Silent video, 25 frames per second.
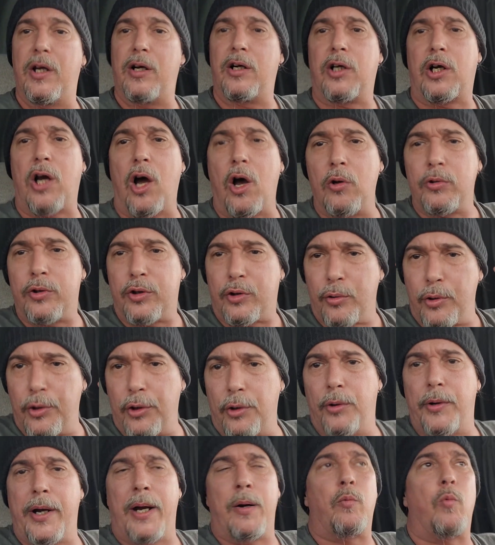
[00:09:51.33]
Go
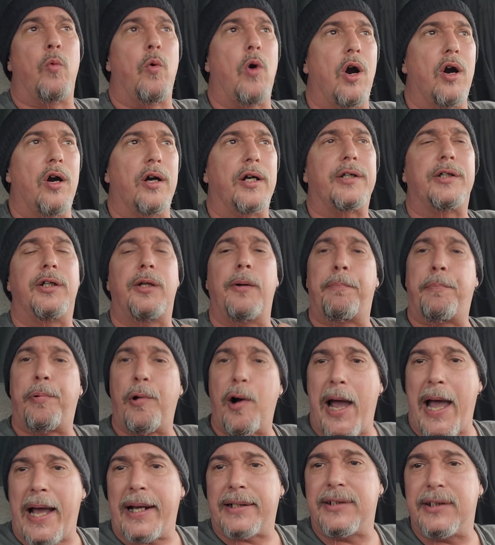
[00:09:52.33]
through and work the
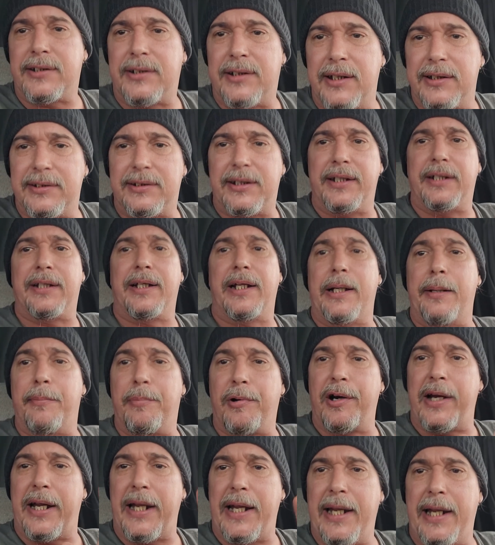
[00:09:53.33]
practices in
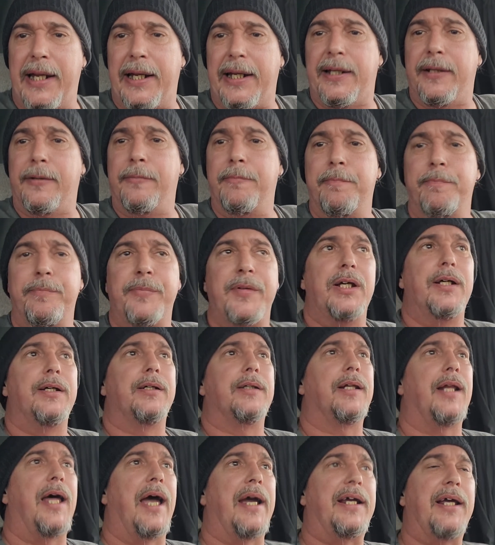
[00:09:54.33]
Libra E.
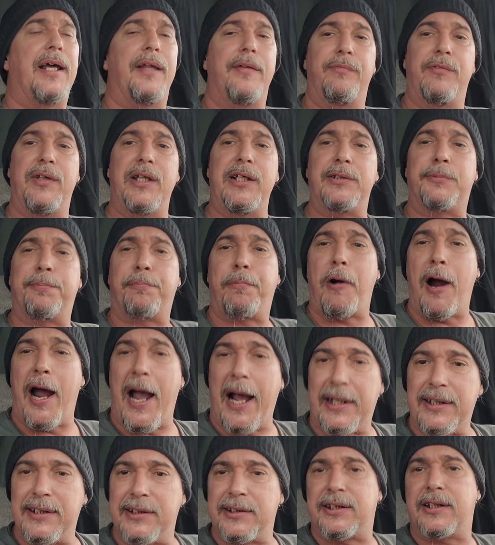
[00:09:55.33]
Like, these
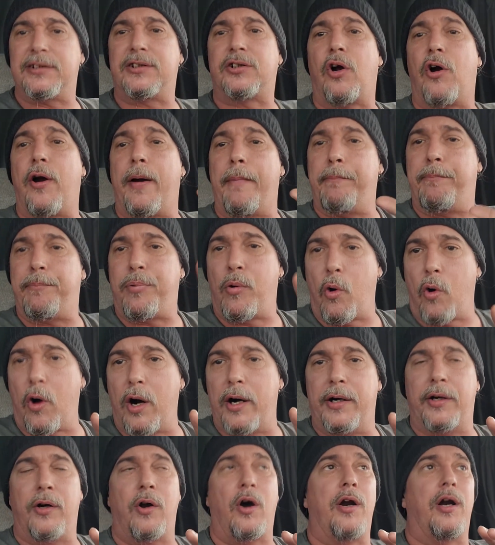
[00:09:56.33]
practices are
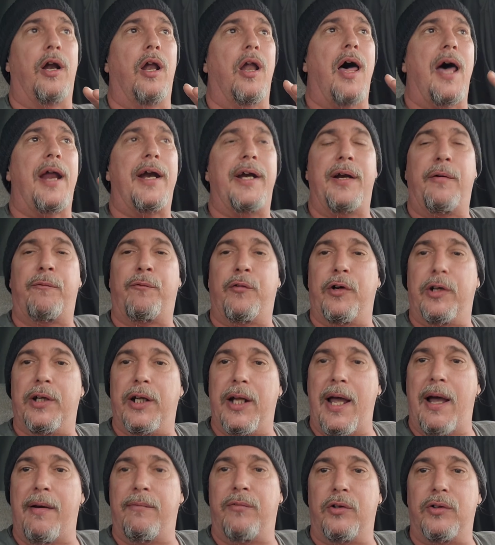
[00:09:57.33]
important on a lot of different
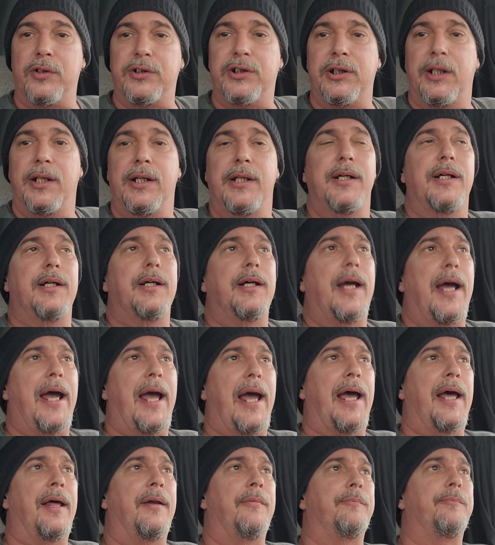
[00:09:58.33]
levels,
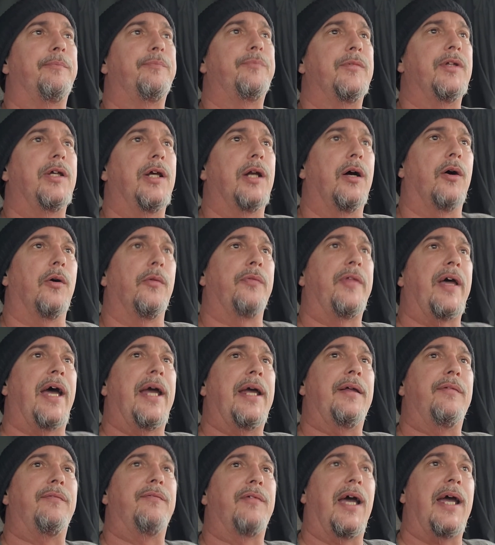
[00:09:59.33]
and, you know,
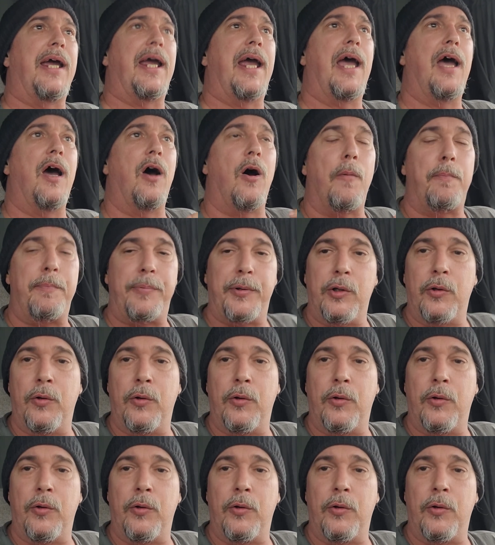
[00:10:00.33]
they help.